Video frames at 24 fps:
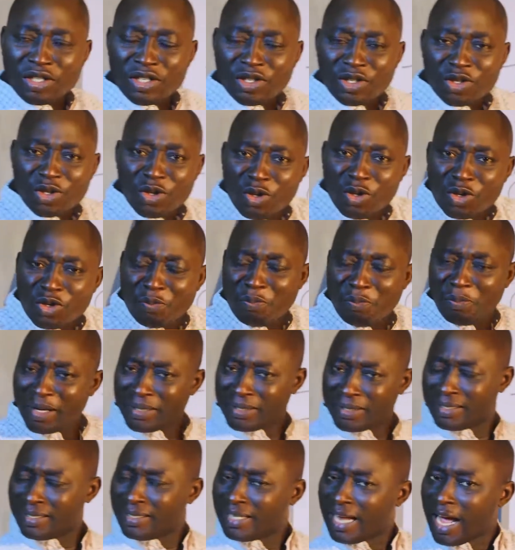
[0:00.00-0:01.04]
thought
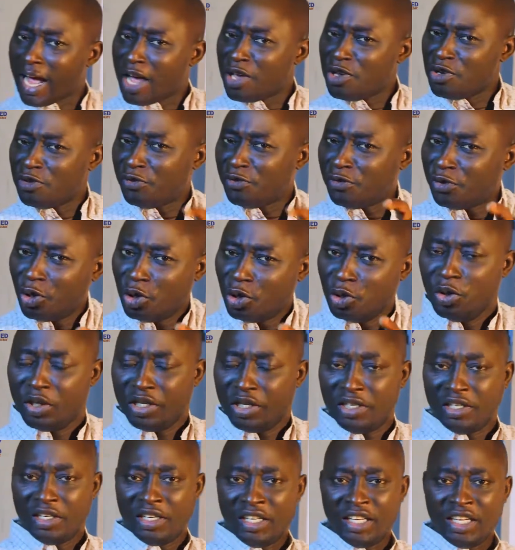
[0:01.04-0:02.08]
pattern are you following
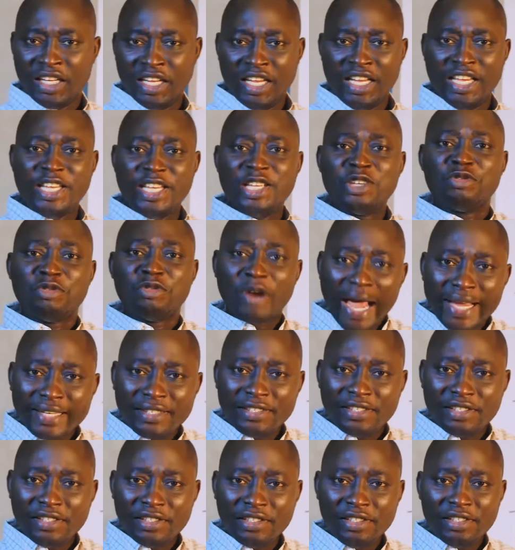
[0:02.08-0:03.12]
in
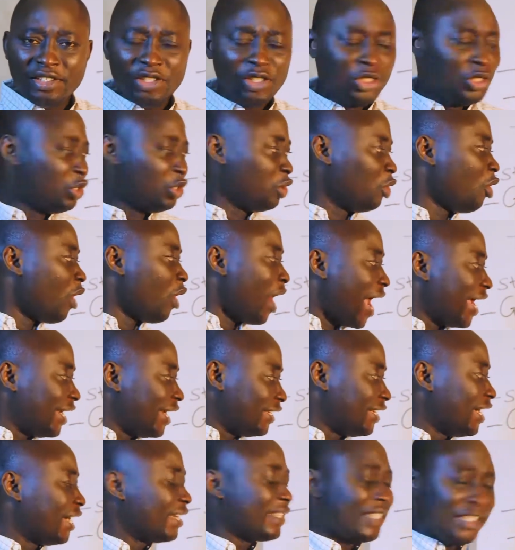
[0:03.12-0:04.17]
writing your ideas?
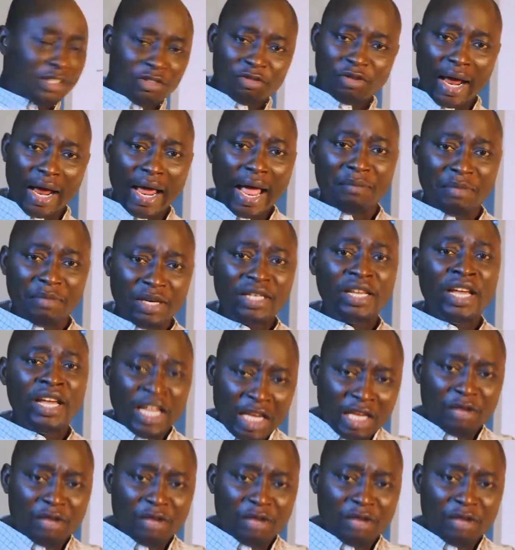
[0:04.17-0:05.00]
In